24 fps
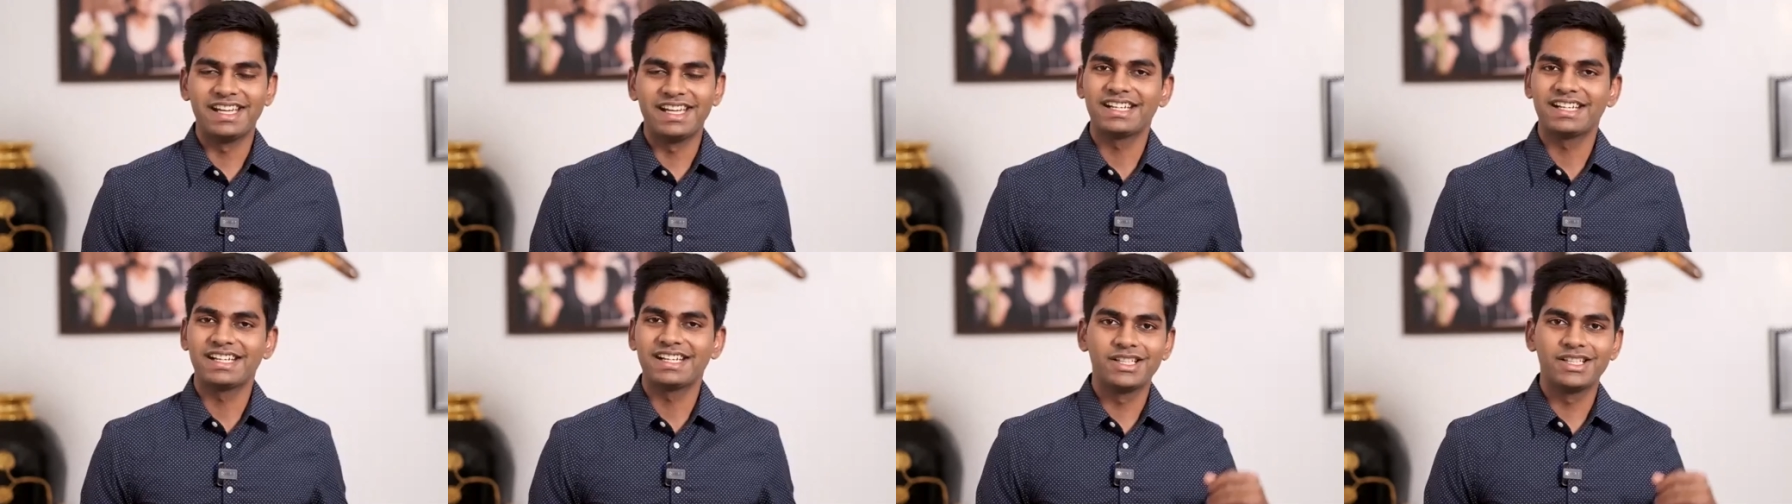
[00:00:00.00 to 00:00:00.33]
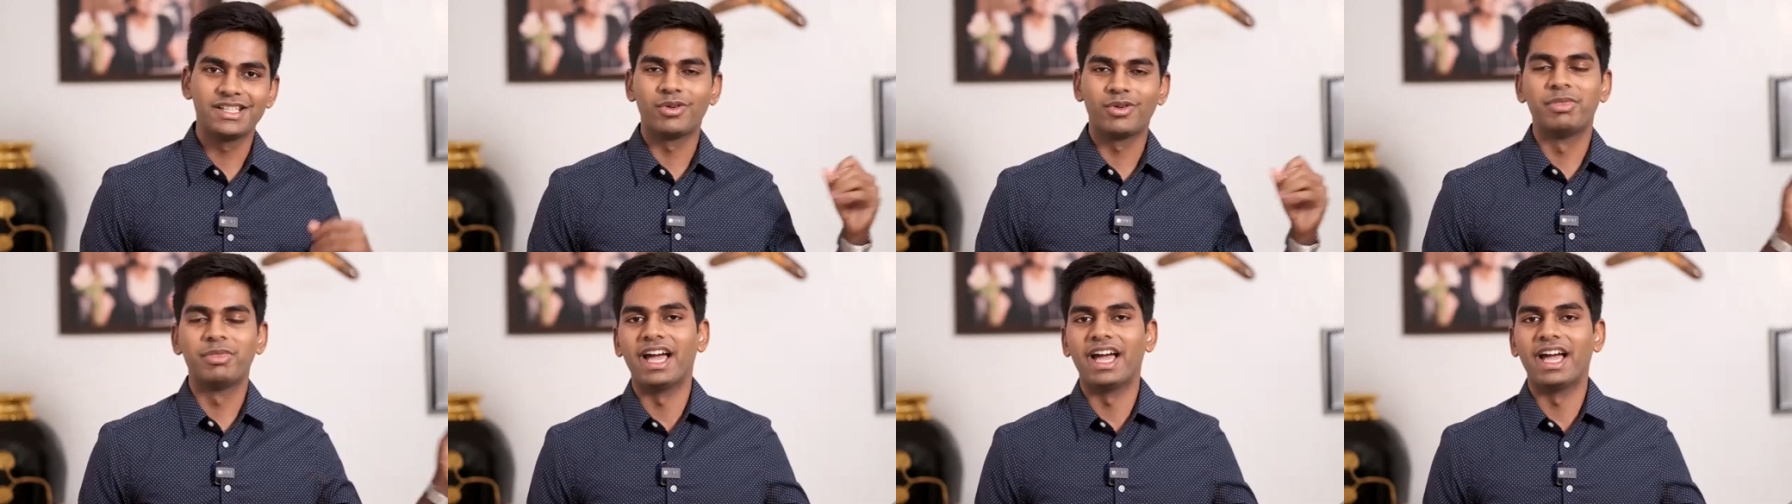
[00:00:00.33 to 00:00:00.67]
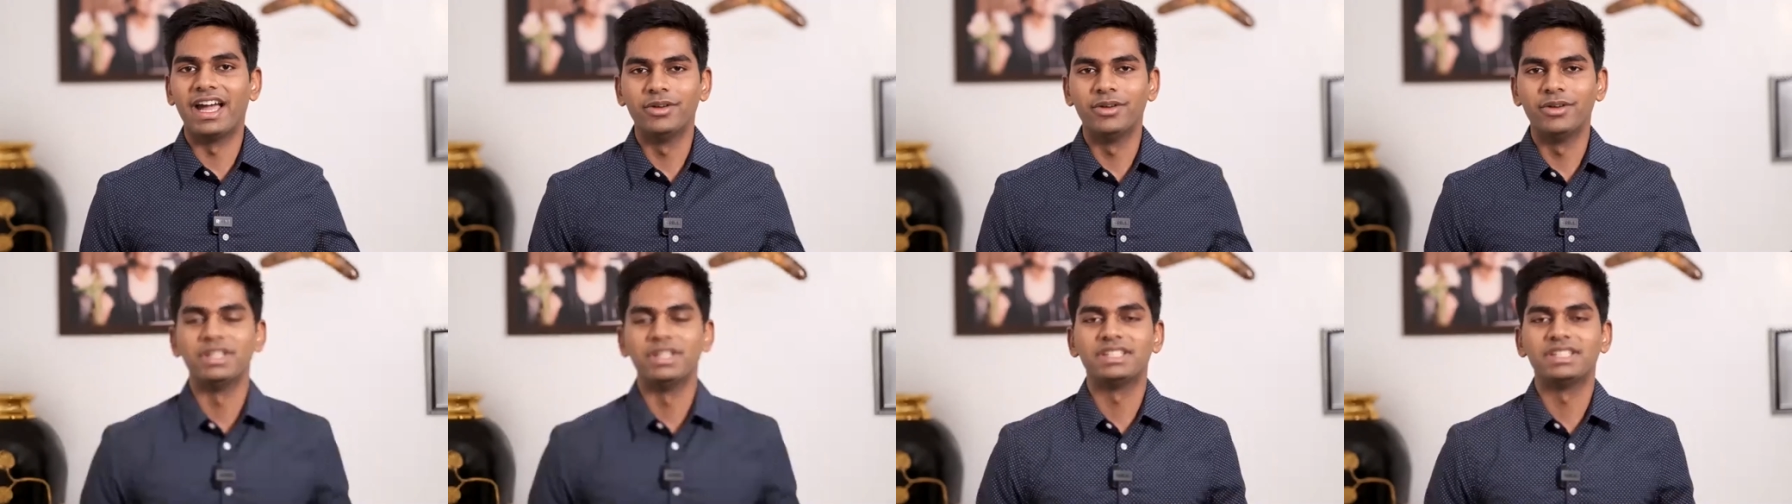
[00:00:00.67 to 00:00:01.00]
were behind me.
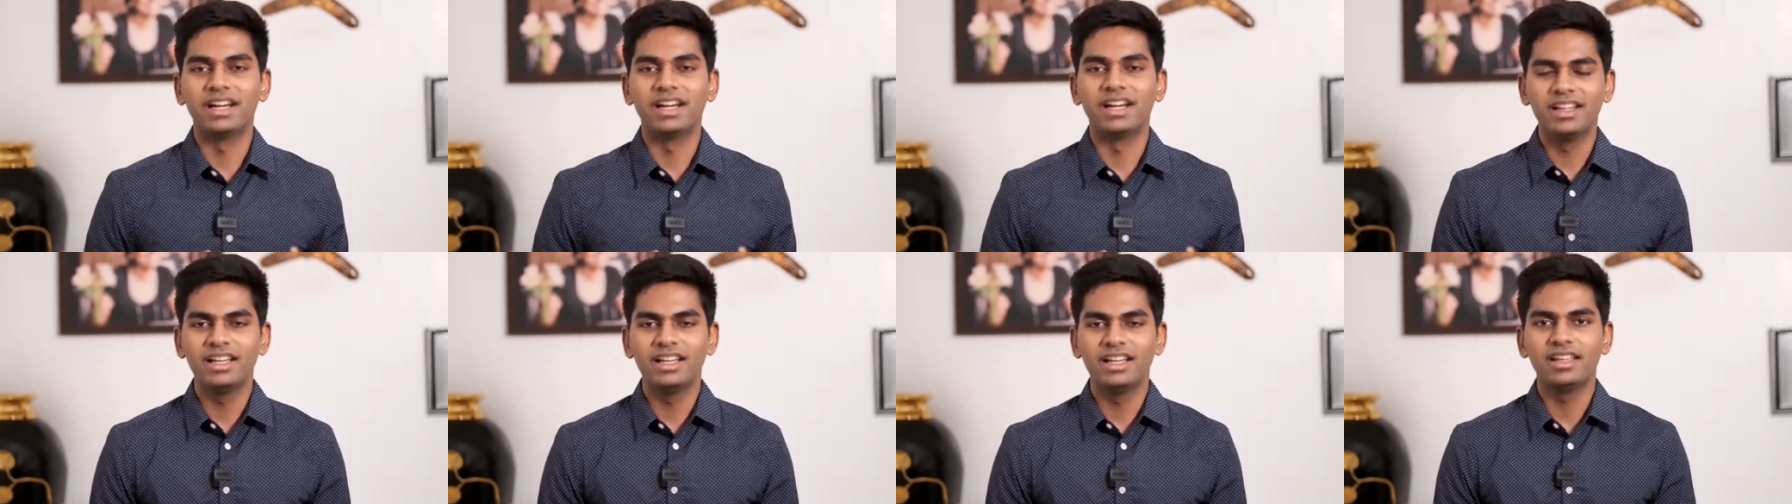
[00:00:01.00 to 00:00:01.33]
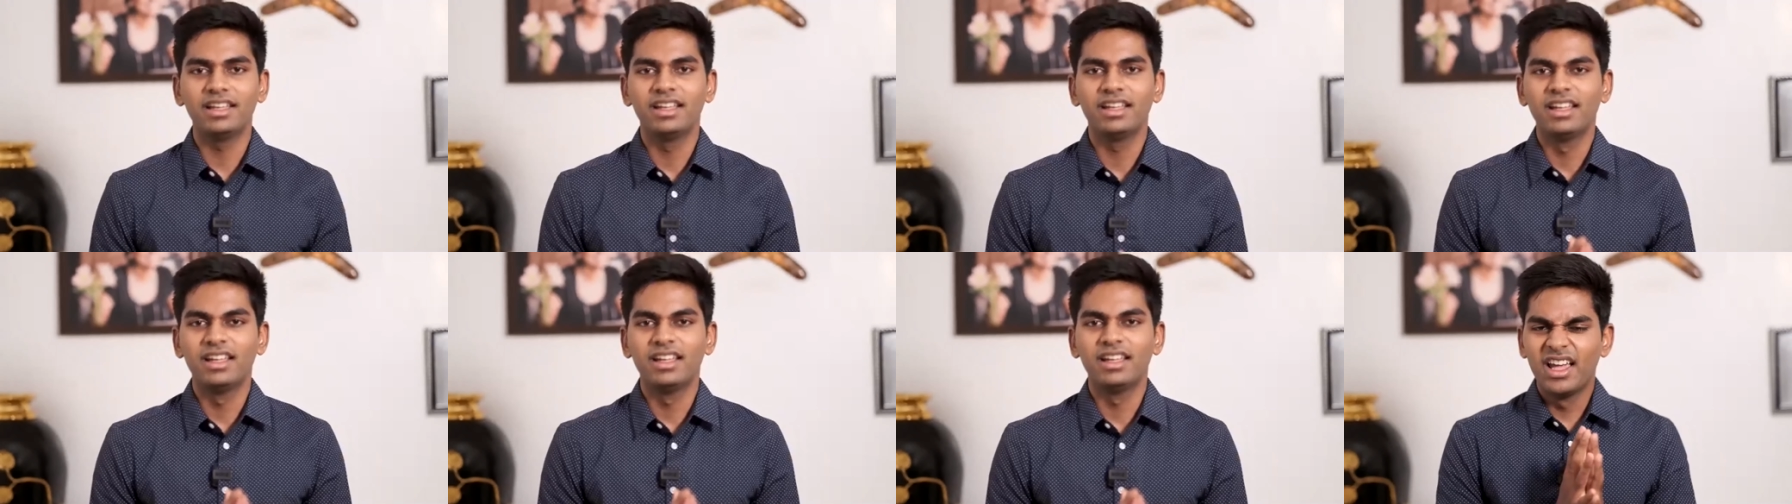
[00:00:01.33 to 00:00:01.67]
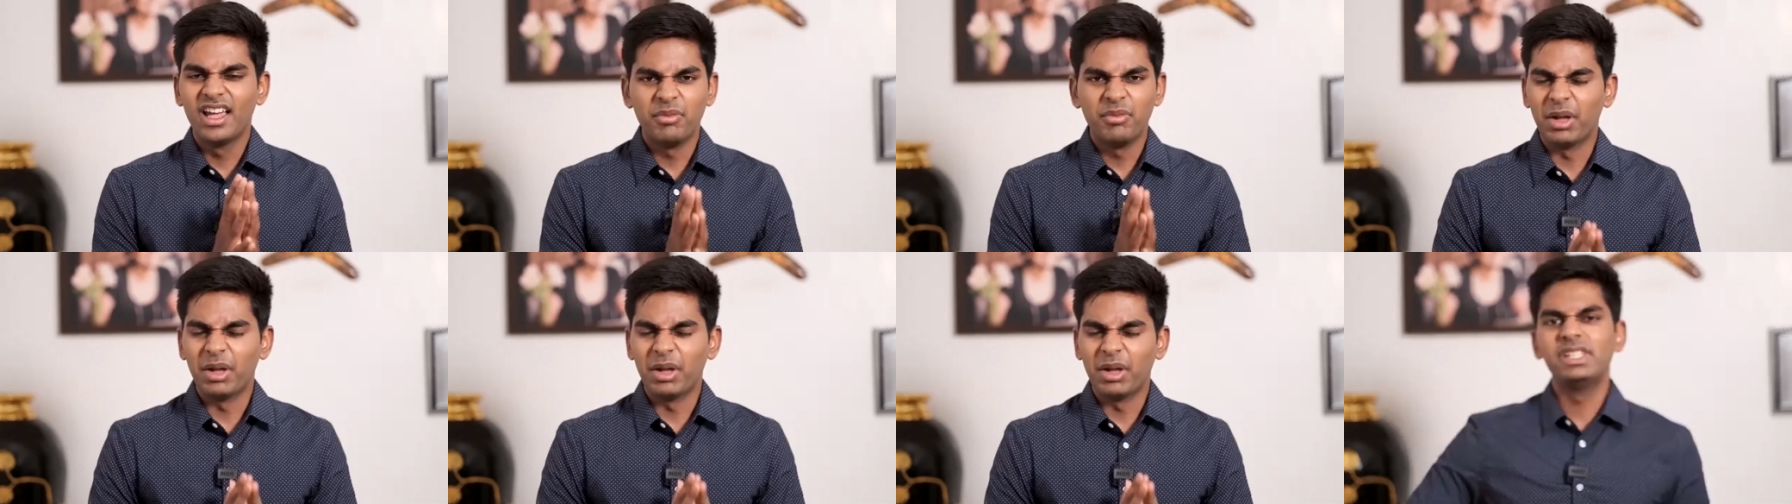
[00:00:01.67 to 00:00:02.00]
Suddenly my
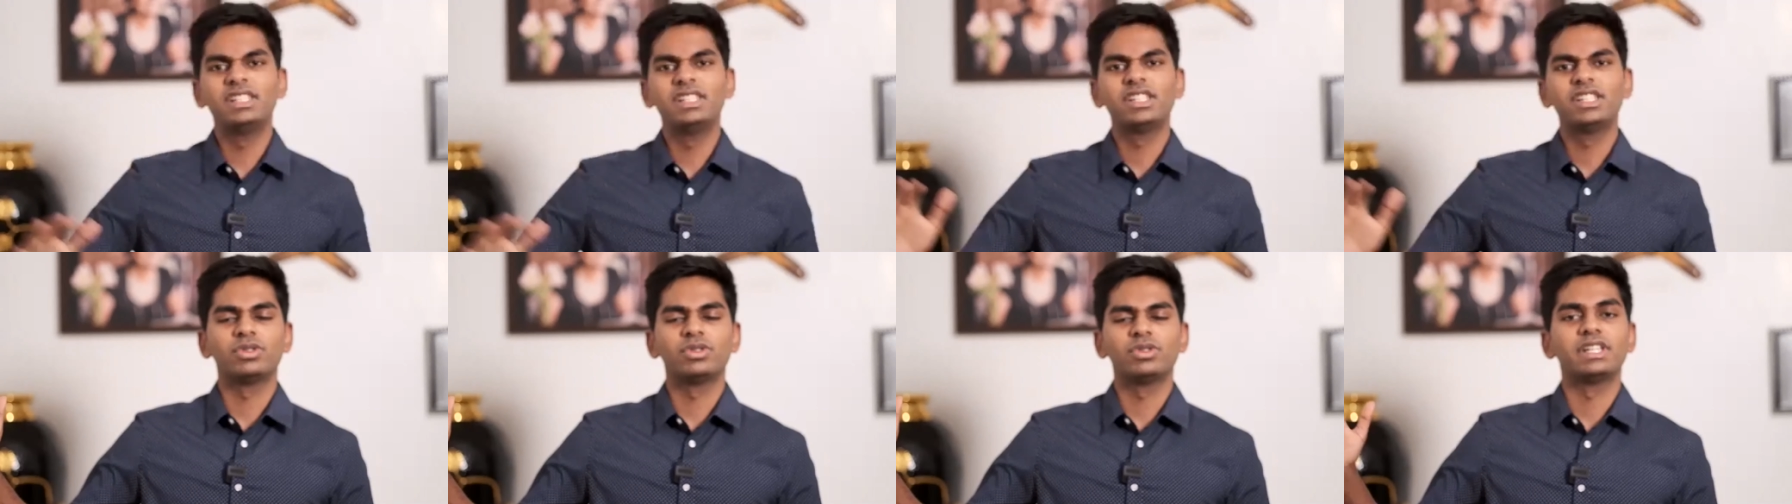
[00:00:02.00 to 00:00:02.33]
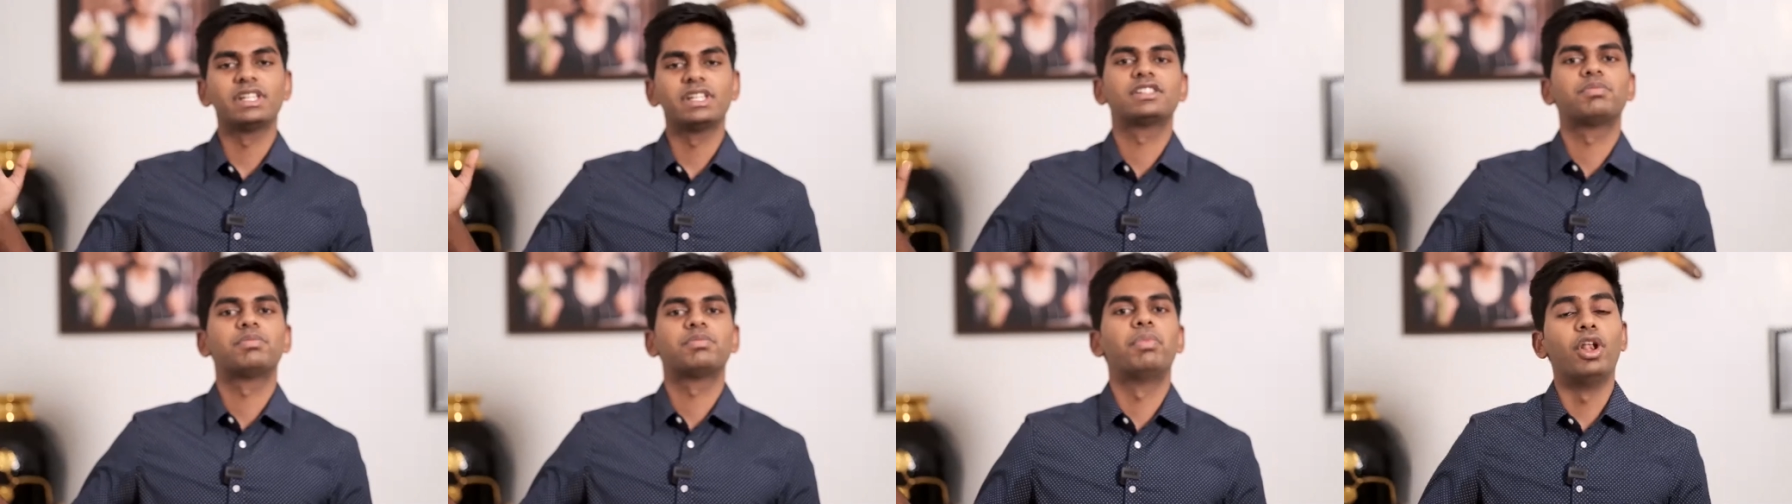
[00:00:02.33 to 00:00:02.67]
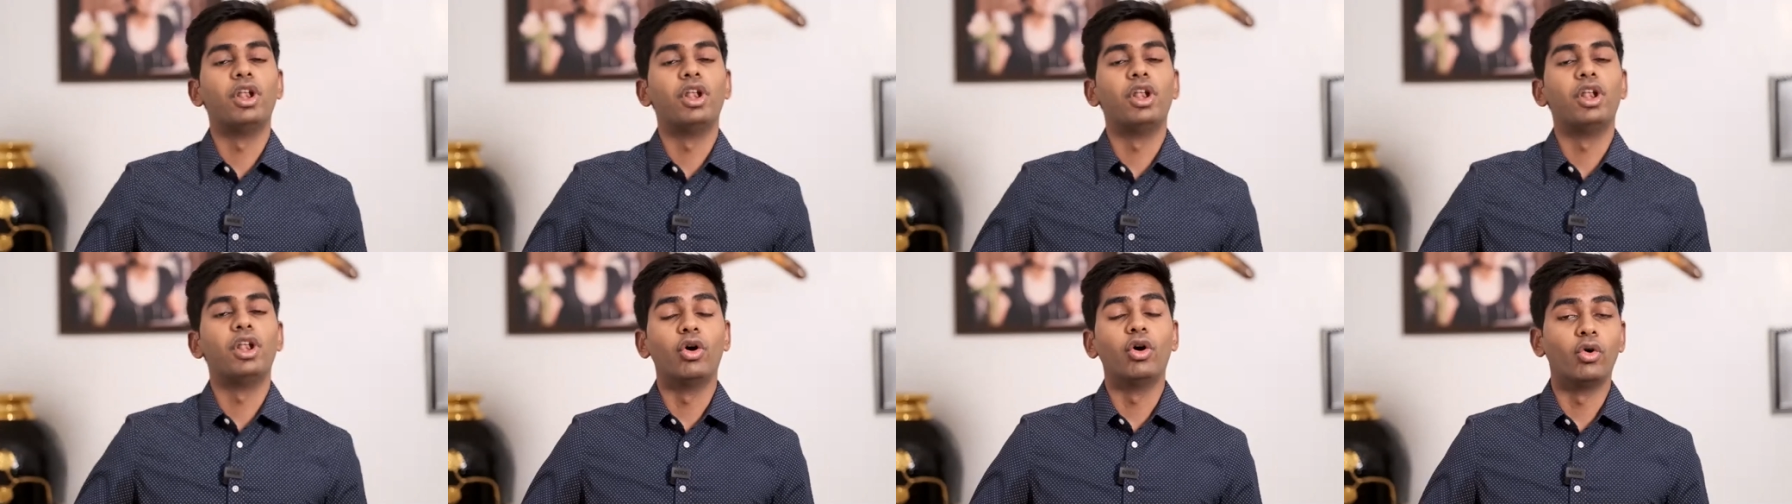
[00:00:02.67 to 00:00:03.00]
business was
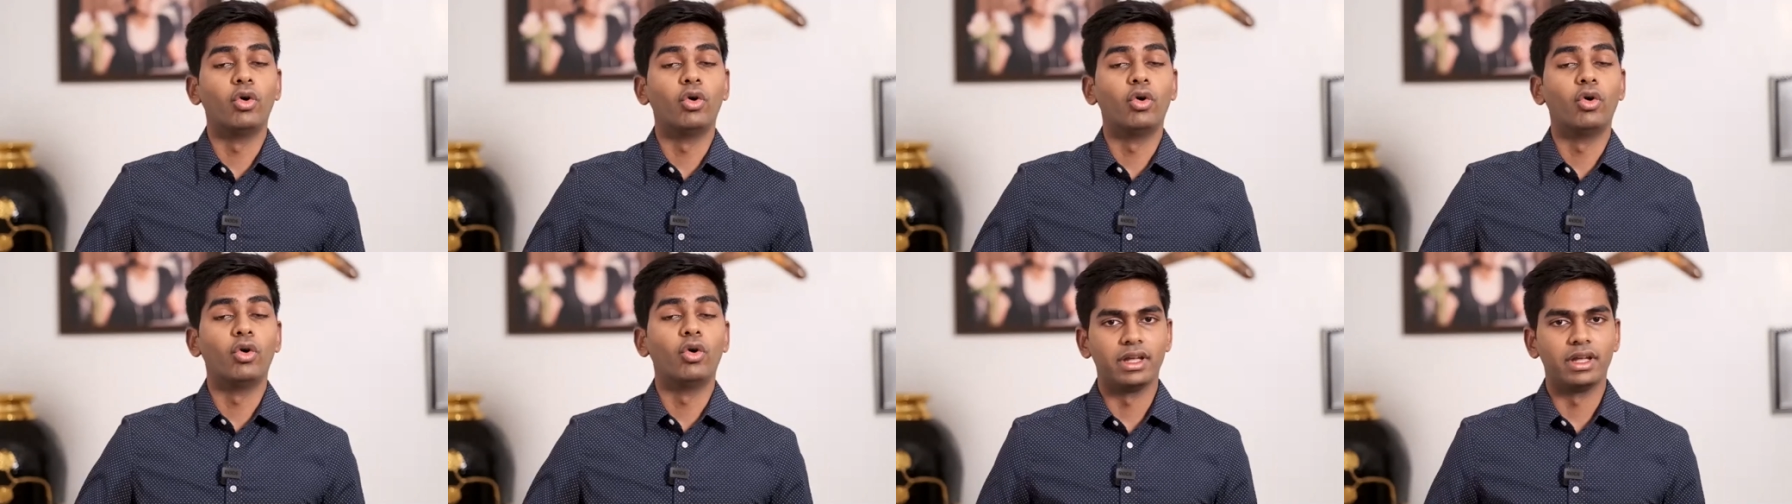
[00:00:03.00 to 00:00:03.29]
exploding.